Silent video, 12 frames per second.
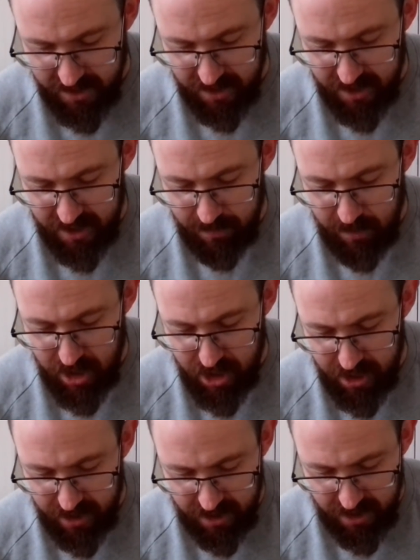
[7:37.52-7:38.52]
is a
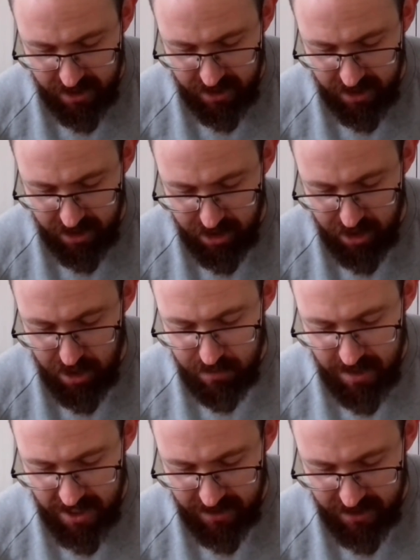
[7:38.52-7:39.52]
semi-geodesic
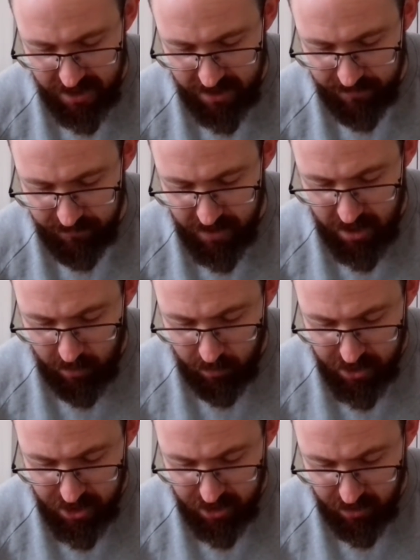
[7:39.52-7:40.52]
two-man tent
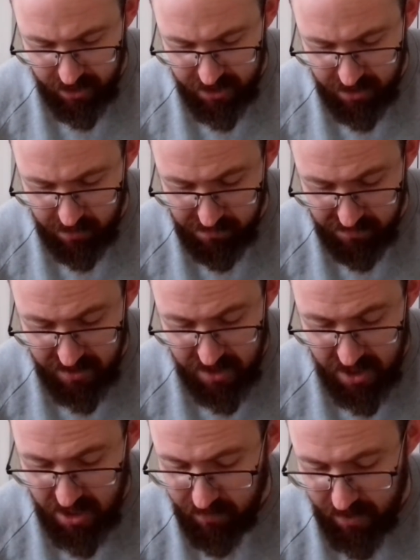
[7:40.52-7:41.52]
which is ideal for
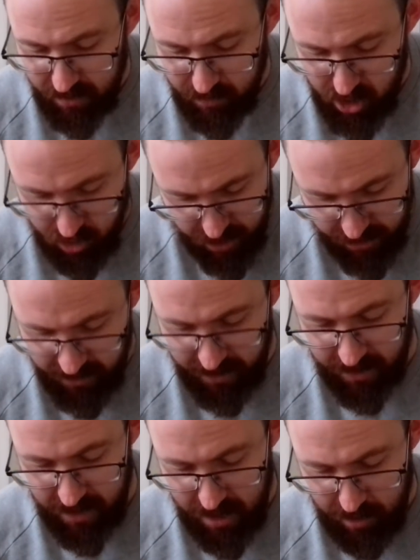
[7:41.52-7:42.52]
year-round
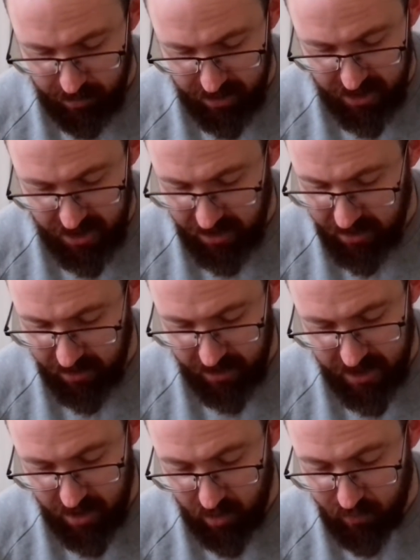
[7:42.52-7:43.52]
trekking,
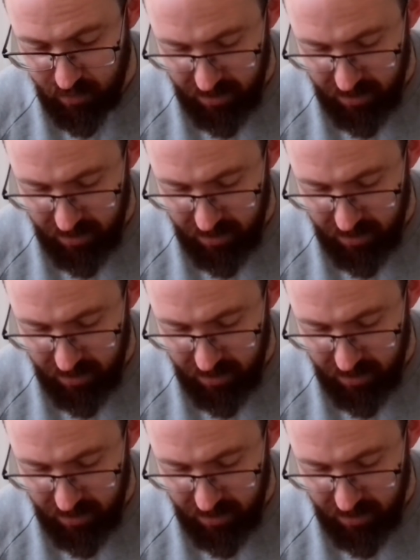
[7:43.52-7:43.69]
particularly on